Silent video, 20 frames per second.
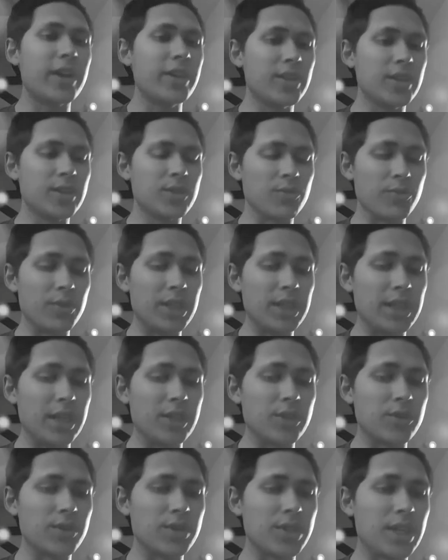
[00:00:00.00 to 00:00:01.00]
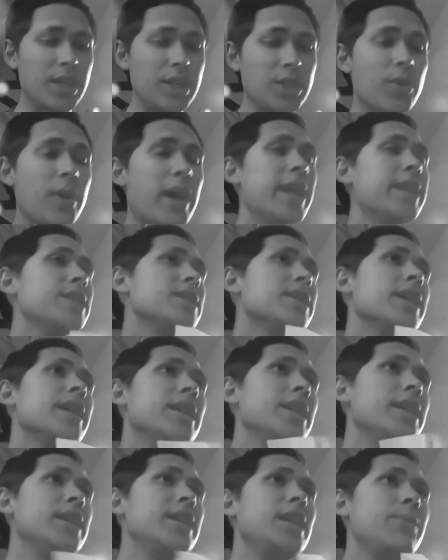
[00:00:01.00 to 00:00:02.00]
this really interesting, so I decided
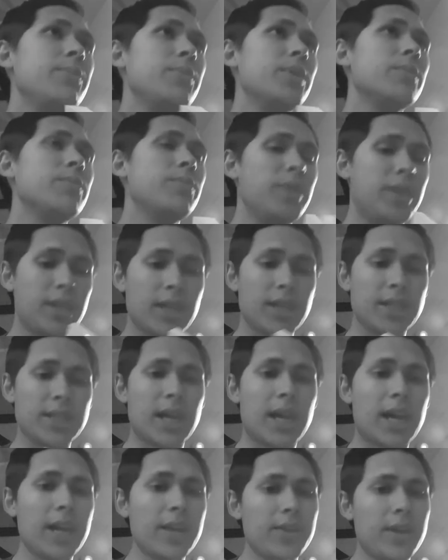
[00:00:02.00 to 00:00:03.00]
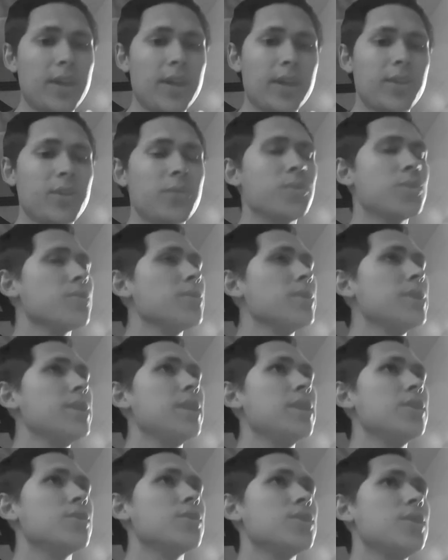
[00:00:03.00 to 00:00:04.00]
to keep it because I thought it was a really
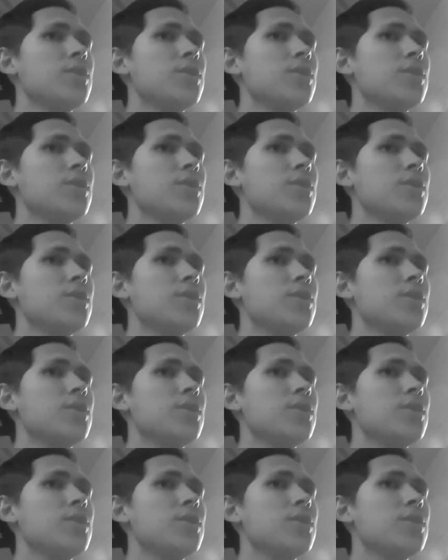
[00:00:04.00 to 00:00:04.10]
interesting